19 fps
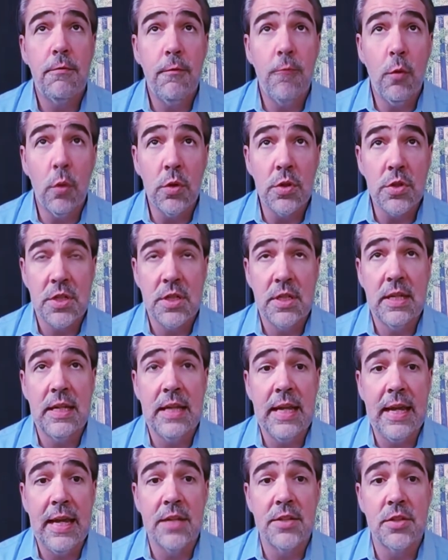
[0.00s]
fortunate
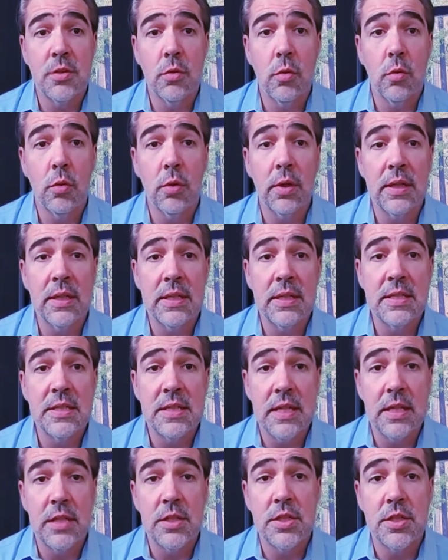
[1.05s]
as an
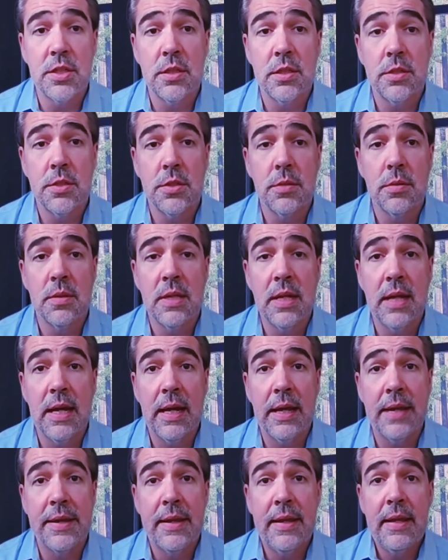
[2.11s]
organization to
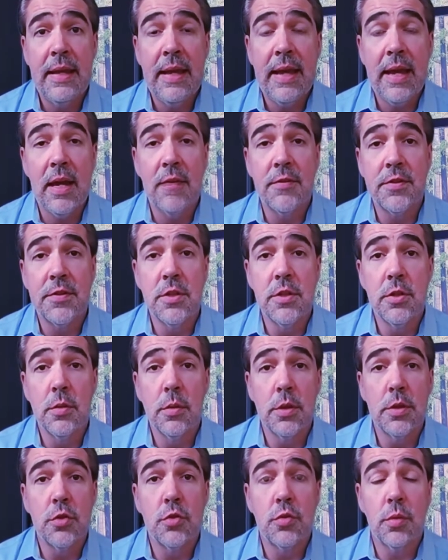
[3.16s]
not have to do
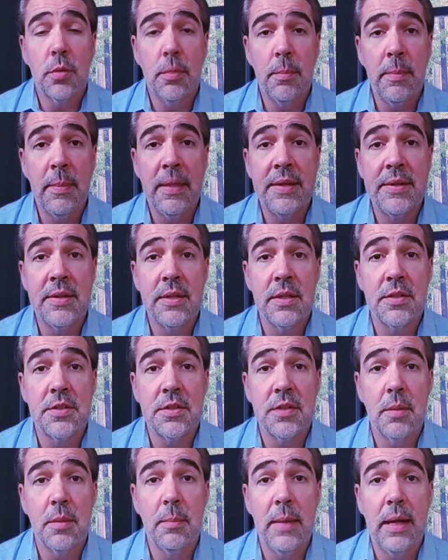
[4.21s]
a tremendous
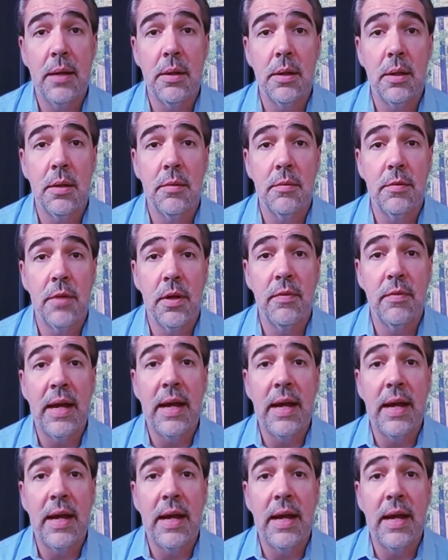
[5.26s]
amount of, of